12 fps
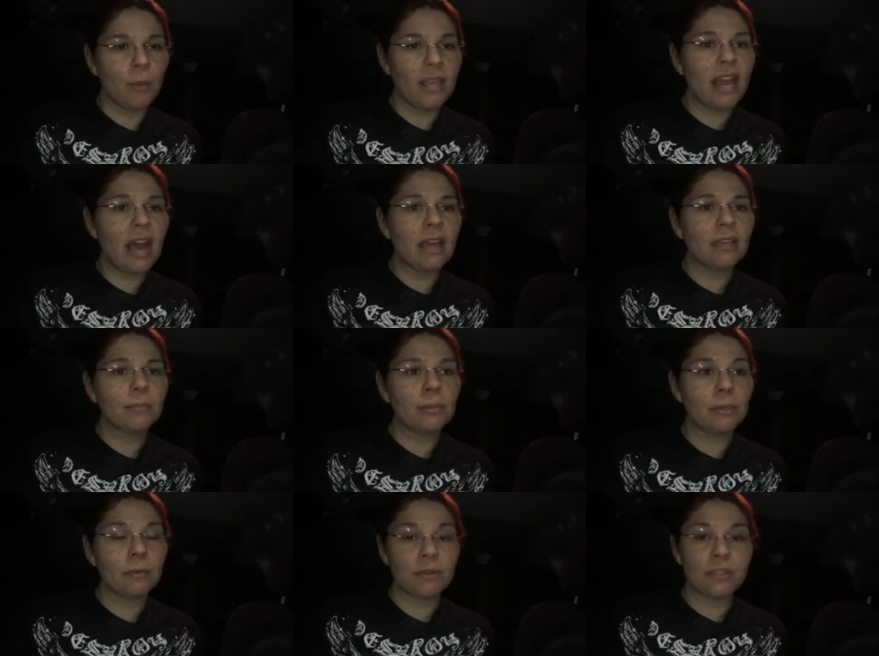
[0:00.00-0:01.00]
We got
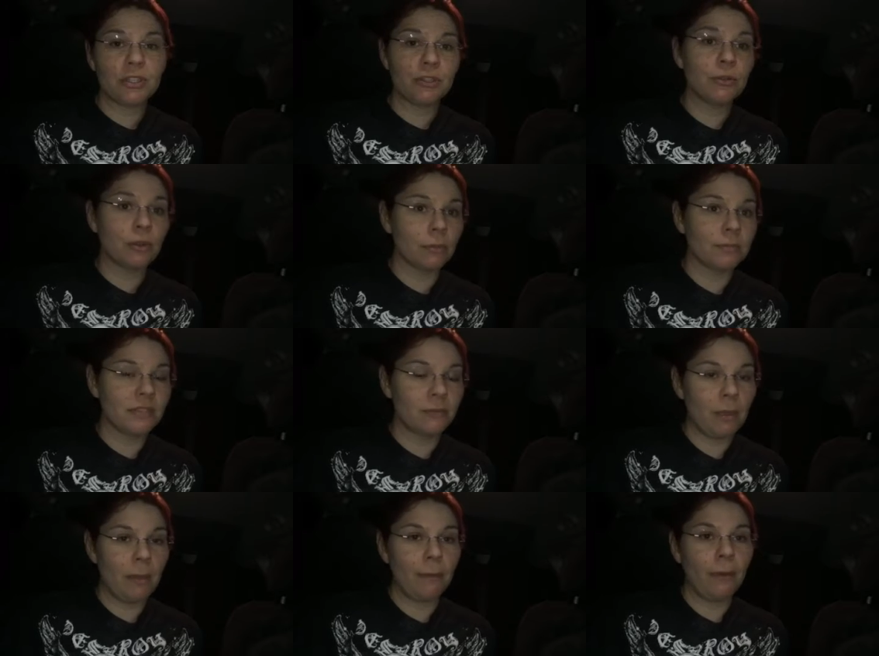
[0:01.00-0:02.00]
put with two groups of
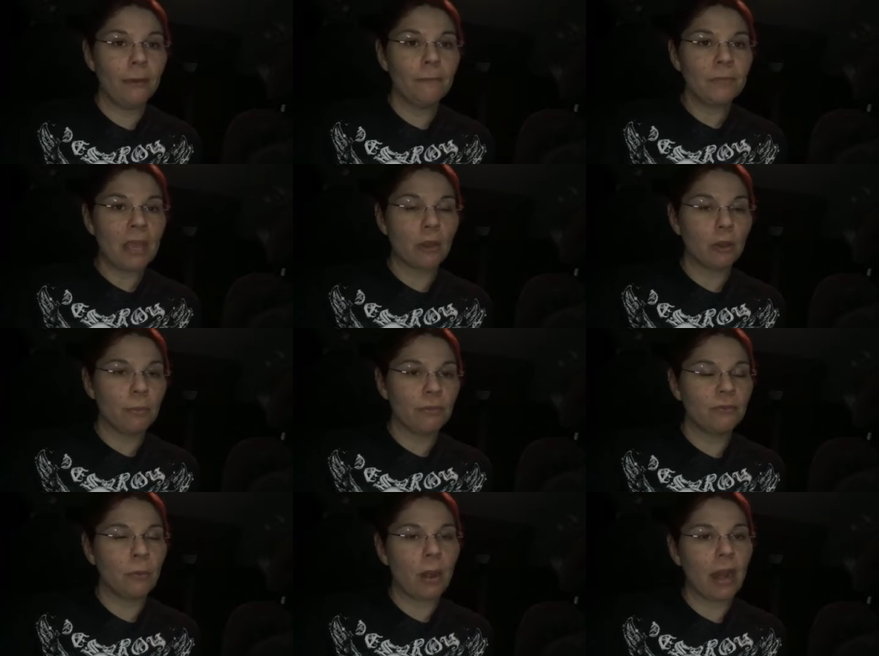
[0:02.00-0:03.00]
people, a group of
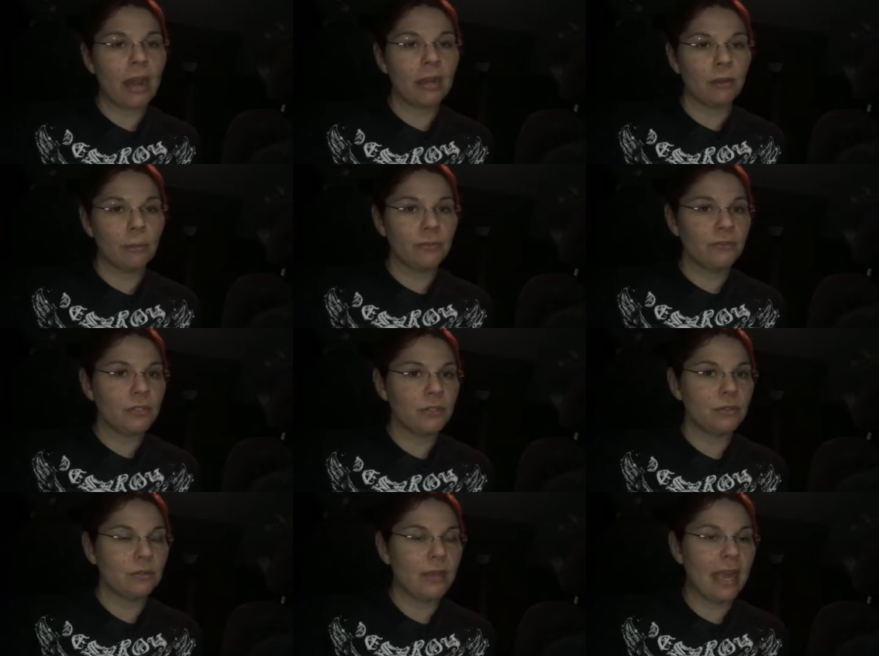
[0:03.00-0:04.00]
four and a group of
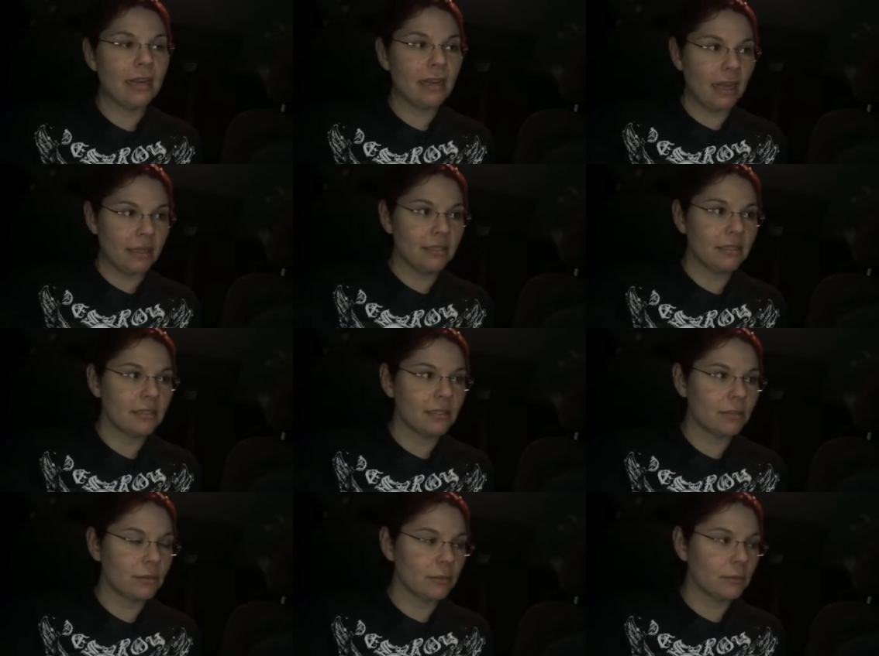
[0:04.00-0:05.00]
two and us.
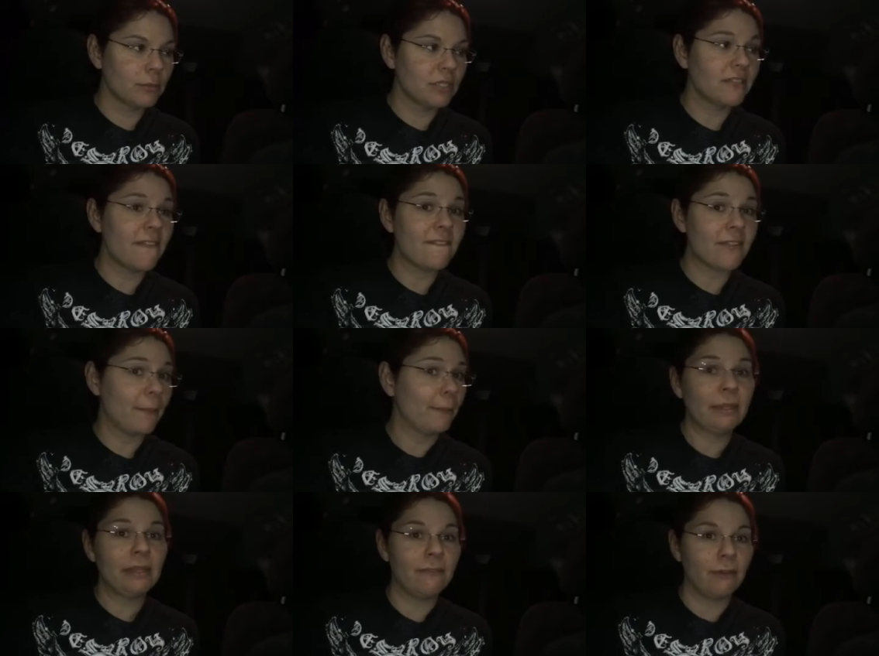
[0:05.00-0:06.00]
So the room was
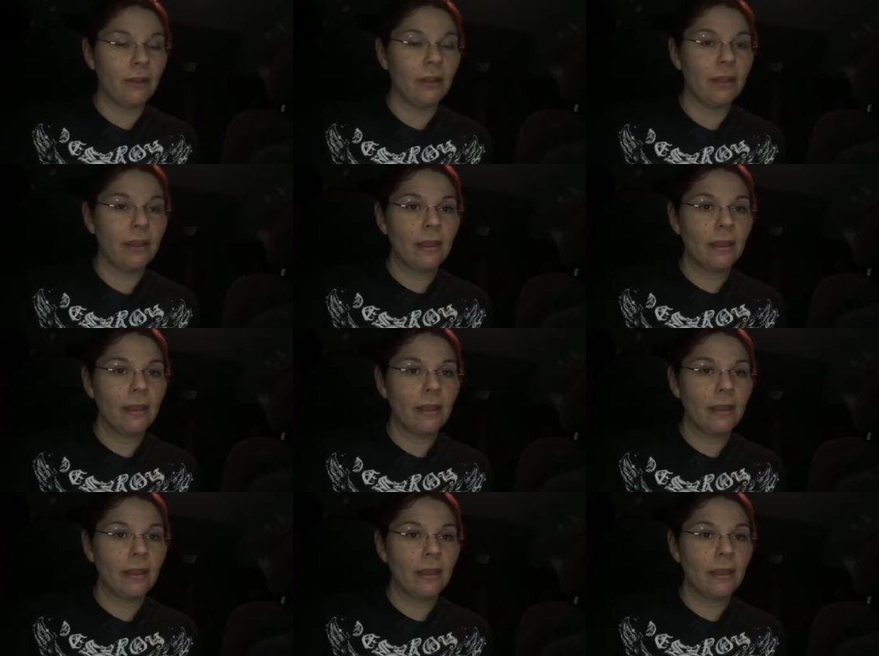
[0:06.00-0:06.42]
completely full.